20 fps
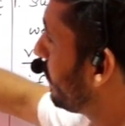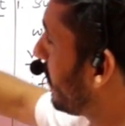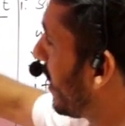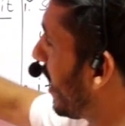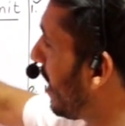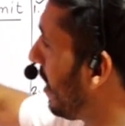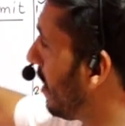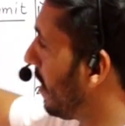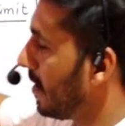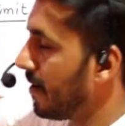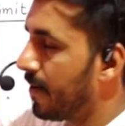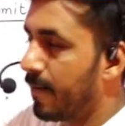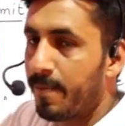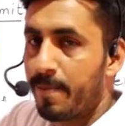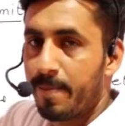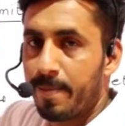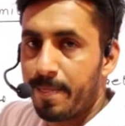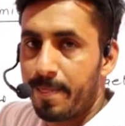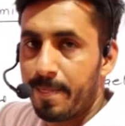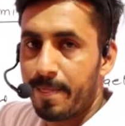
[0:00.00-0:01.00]
fail
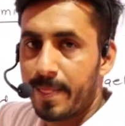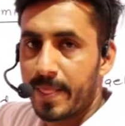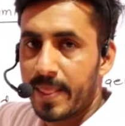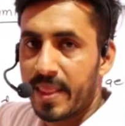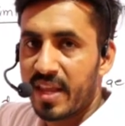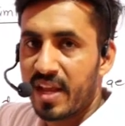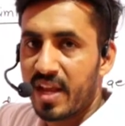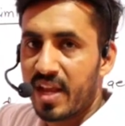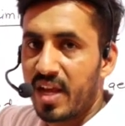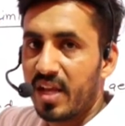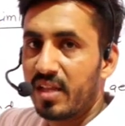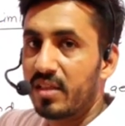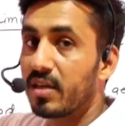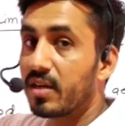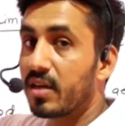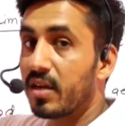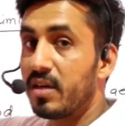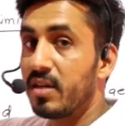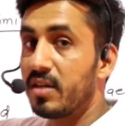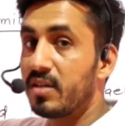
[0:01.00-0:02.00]
in the
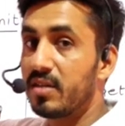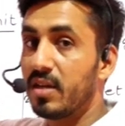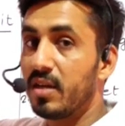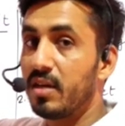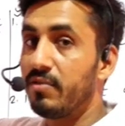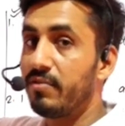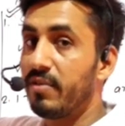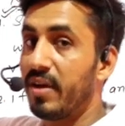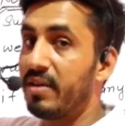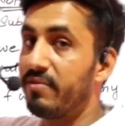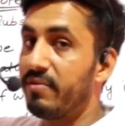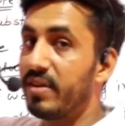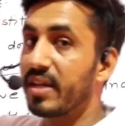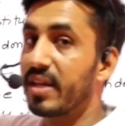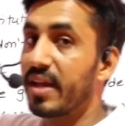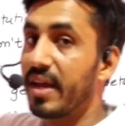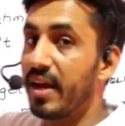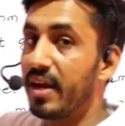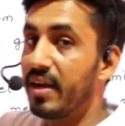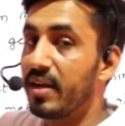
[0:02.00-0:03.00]
condition when we
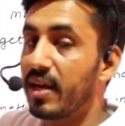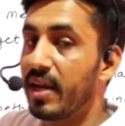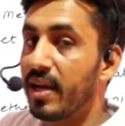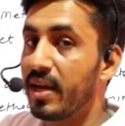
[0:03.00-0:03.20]
get